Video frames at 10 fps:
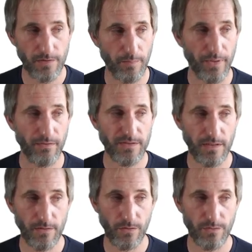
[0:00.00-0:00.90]
The
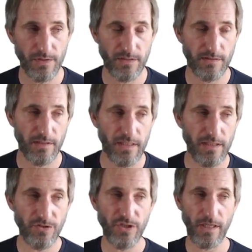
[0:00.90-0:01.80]
parasite code is
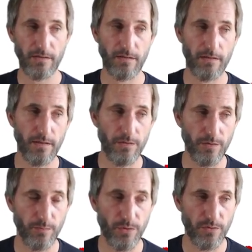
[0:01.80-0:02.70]
injected into
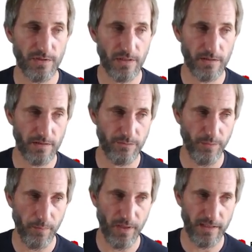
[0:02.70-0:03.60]
the process. It
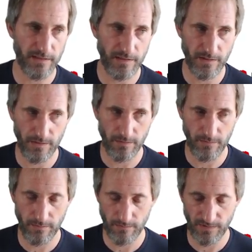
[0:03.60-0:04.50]
replaces
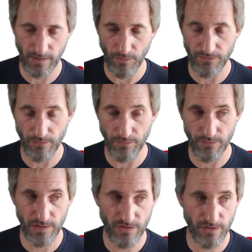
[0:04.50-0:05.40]
some of the
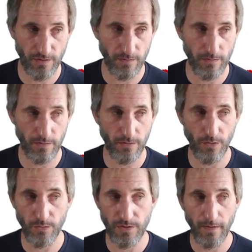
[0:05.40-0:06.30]
original
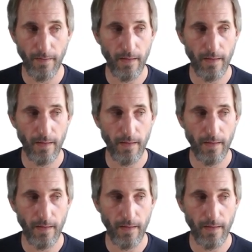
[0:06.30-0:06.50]
code.